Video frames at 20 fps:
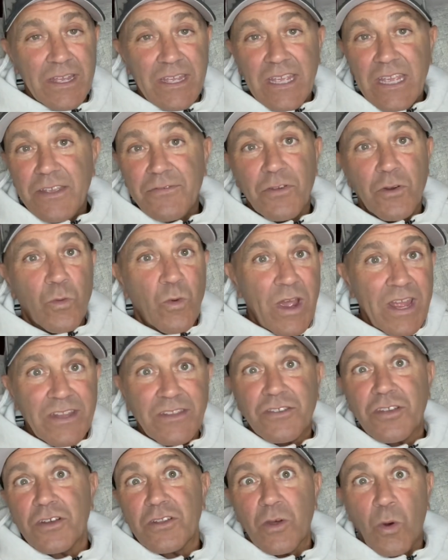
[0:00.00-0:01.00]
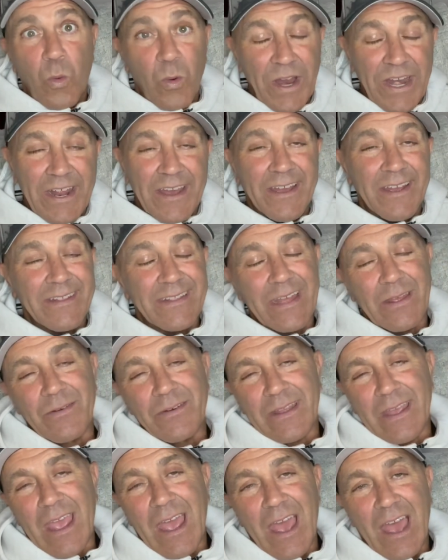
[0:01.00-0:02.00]
even went until the winner, and they're
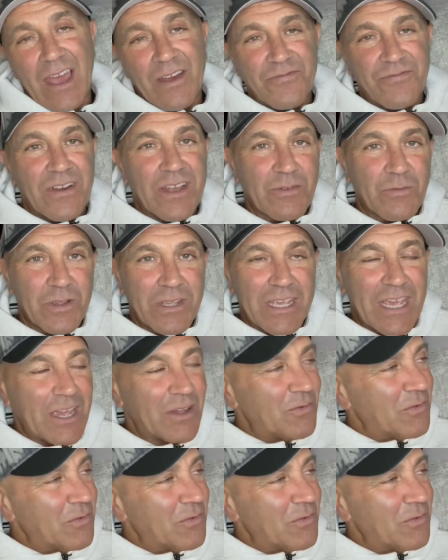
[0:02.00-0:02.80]
like, fuck, we can't